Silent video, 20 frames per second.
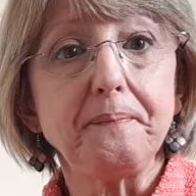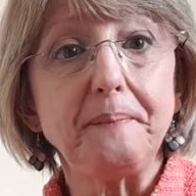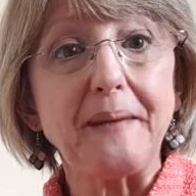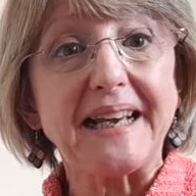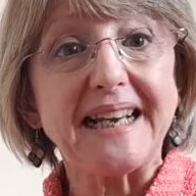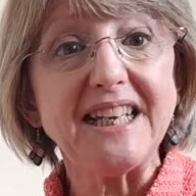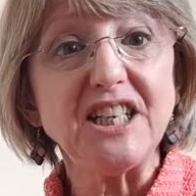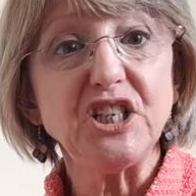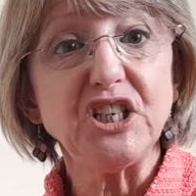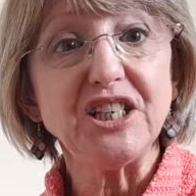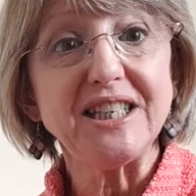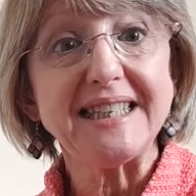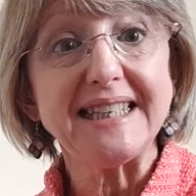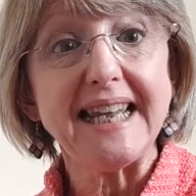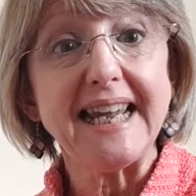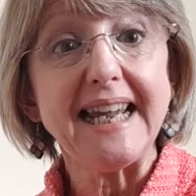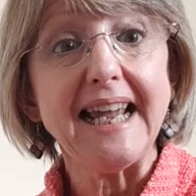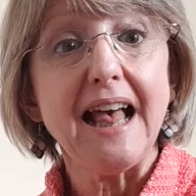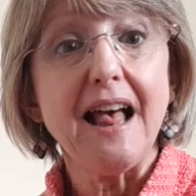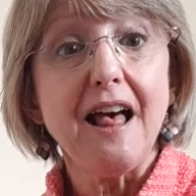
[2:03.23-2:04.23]
Because you
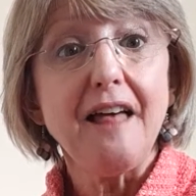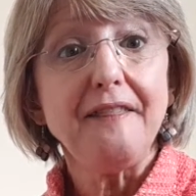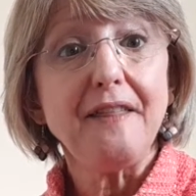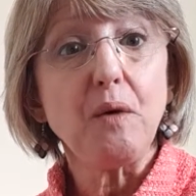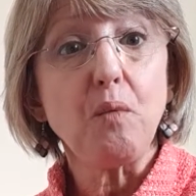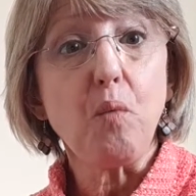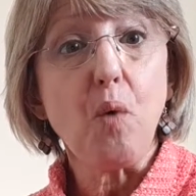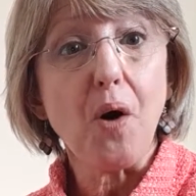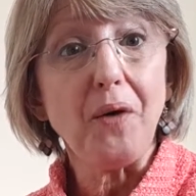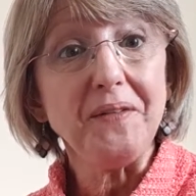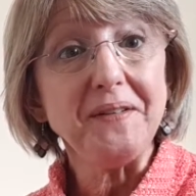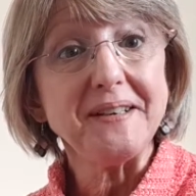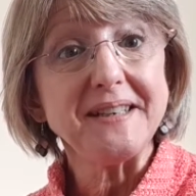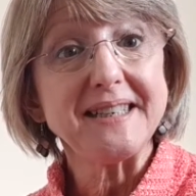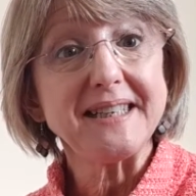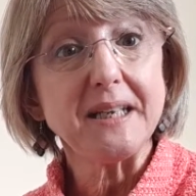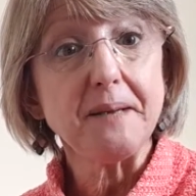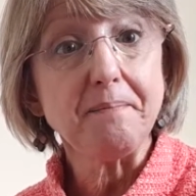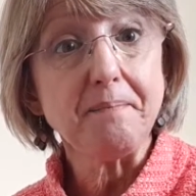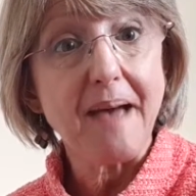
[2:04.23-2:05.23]
see, they want
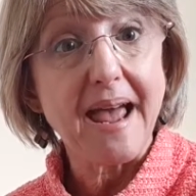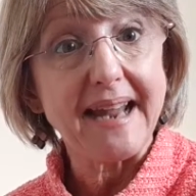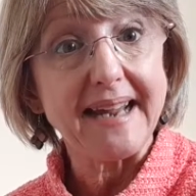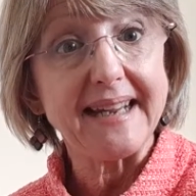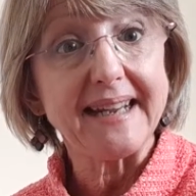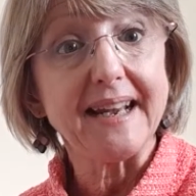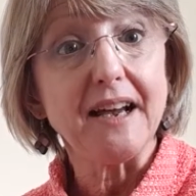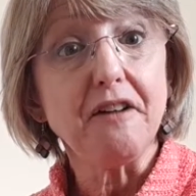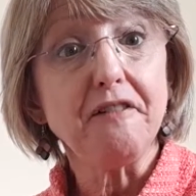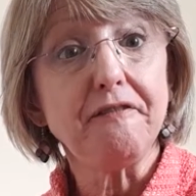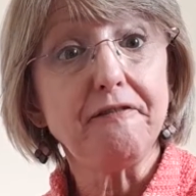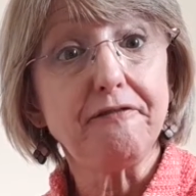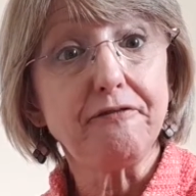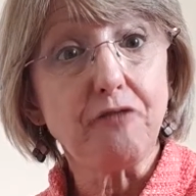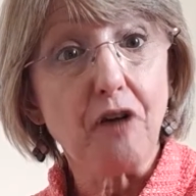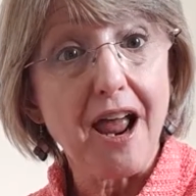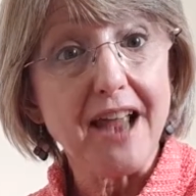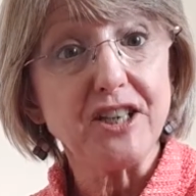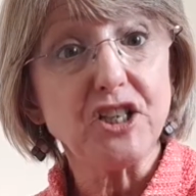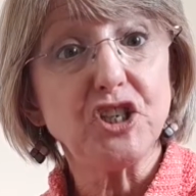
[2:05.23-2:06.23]
to make a
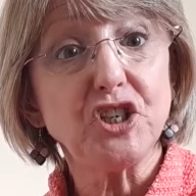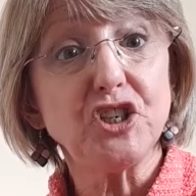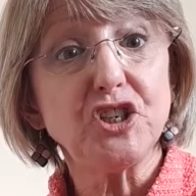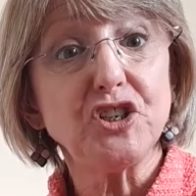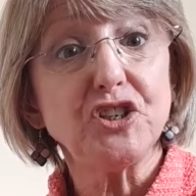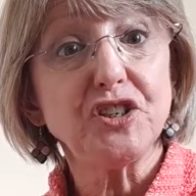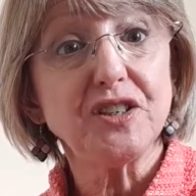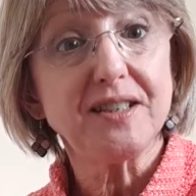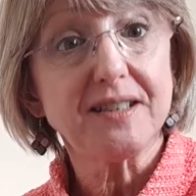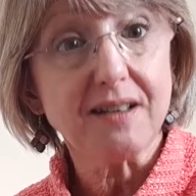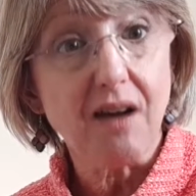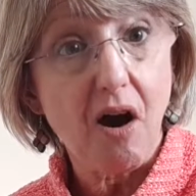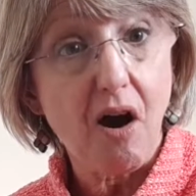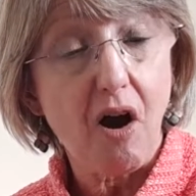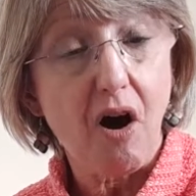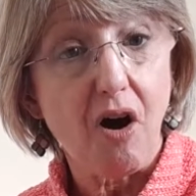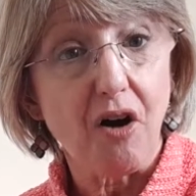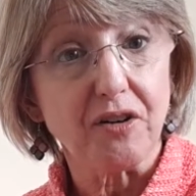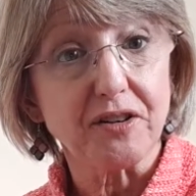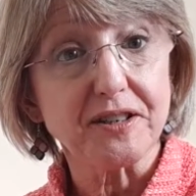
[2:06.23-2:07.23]
fresh
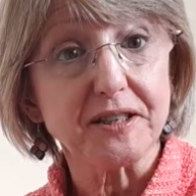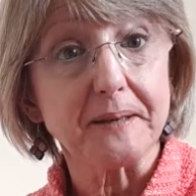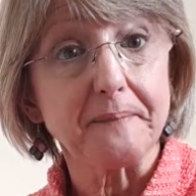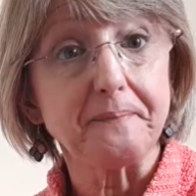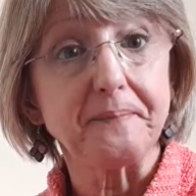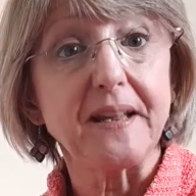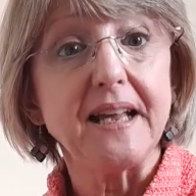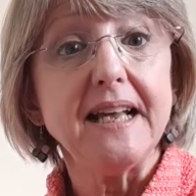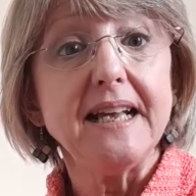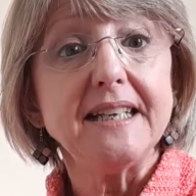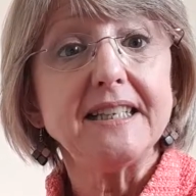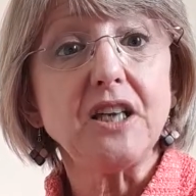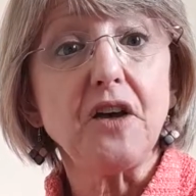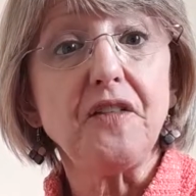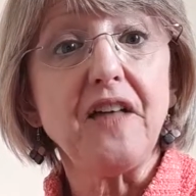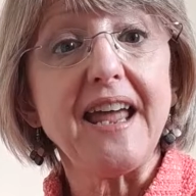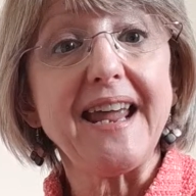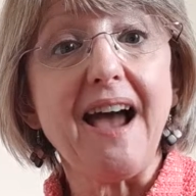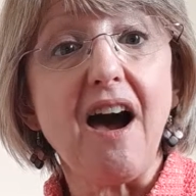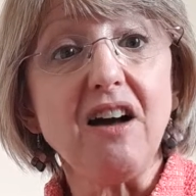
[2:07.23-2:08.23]
start. So
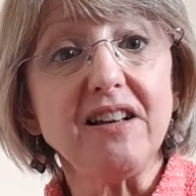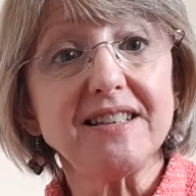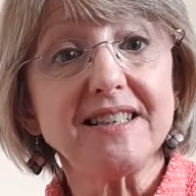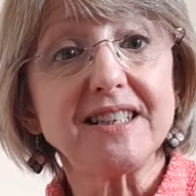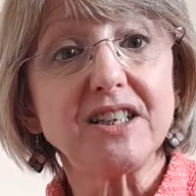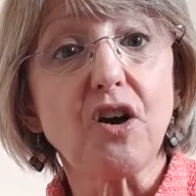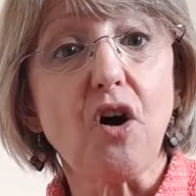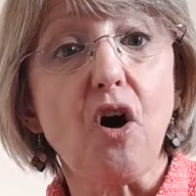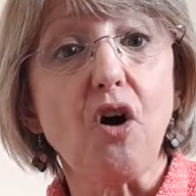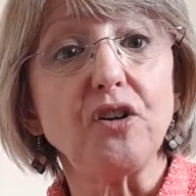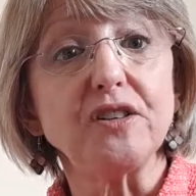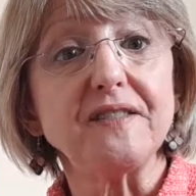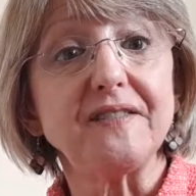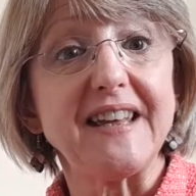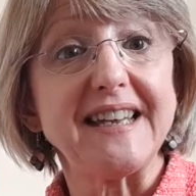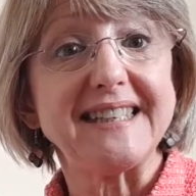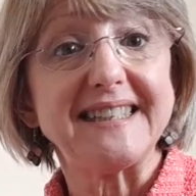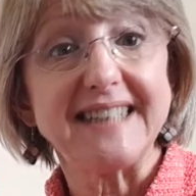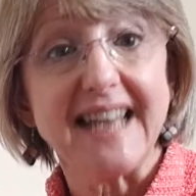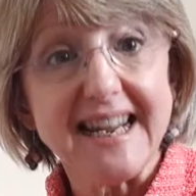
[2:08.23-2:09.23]
they ask God,
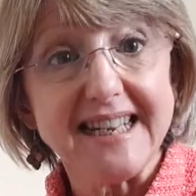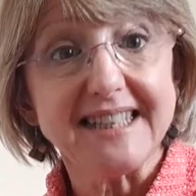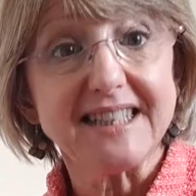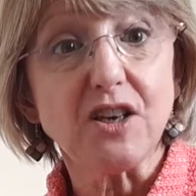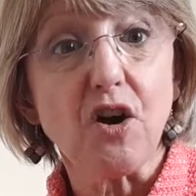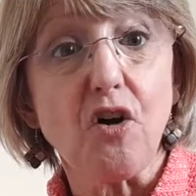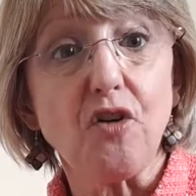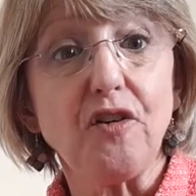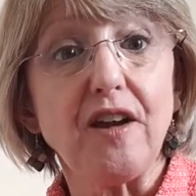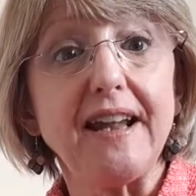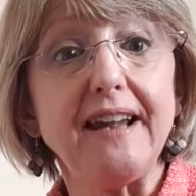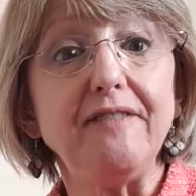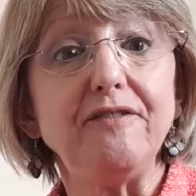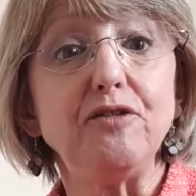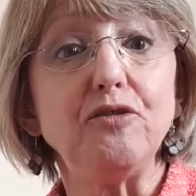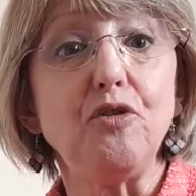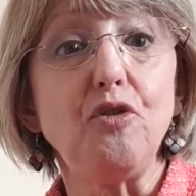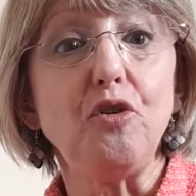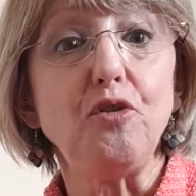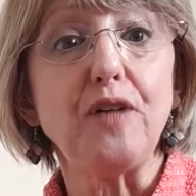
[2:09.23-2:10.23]
they say sorry
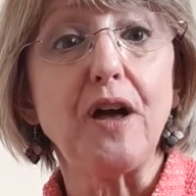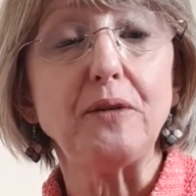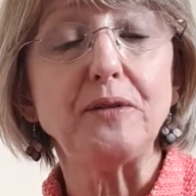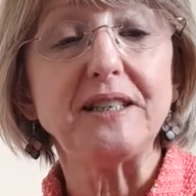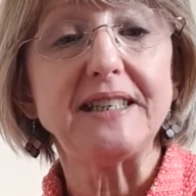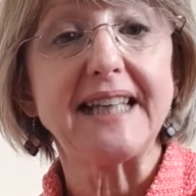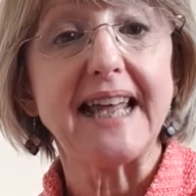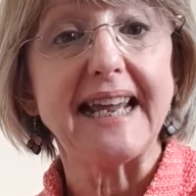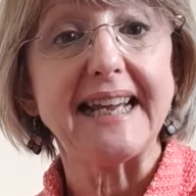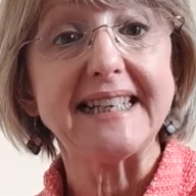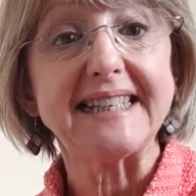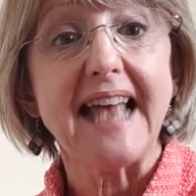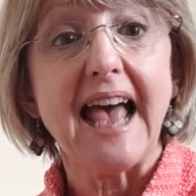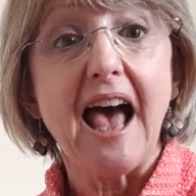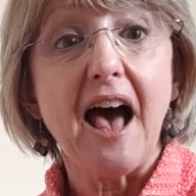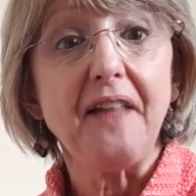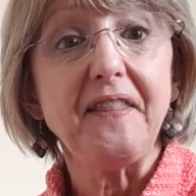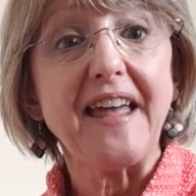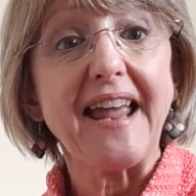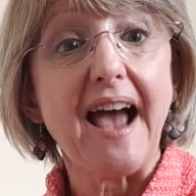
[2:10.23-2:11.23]
for all those things,
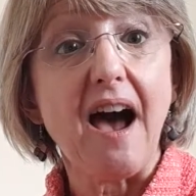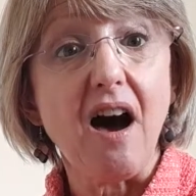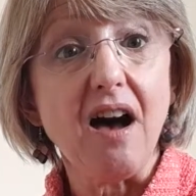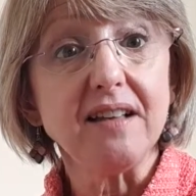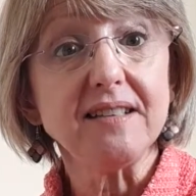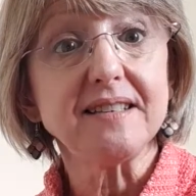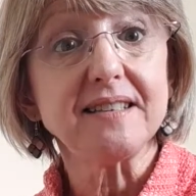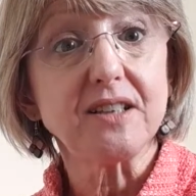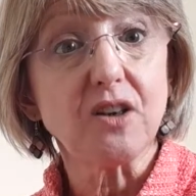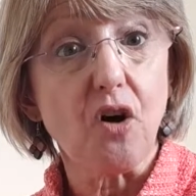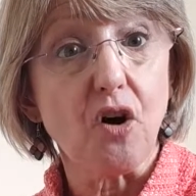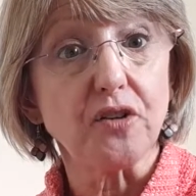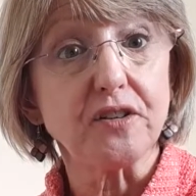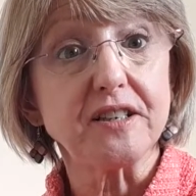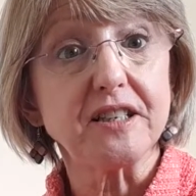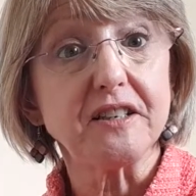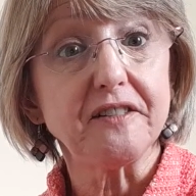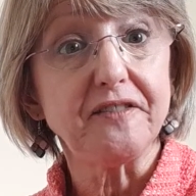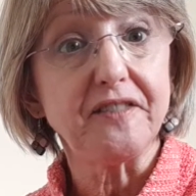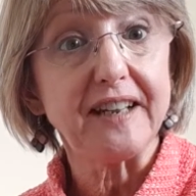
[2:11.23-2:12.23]
and they ask God
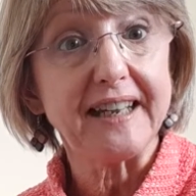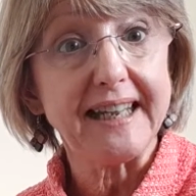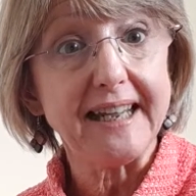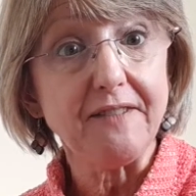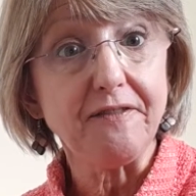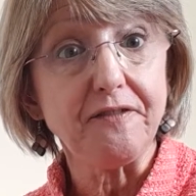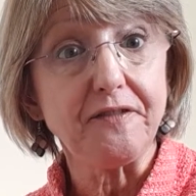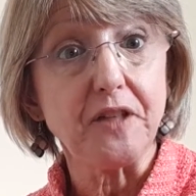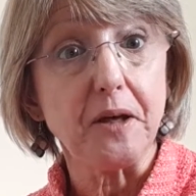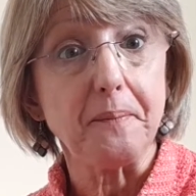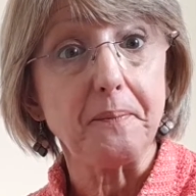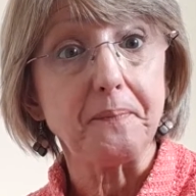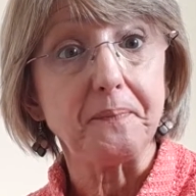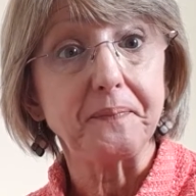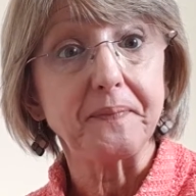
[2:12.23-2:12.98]
to forgive them.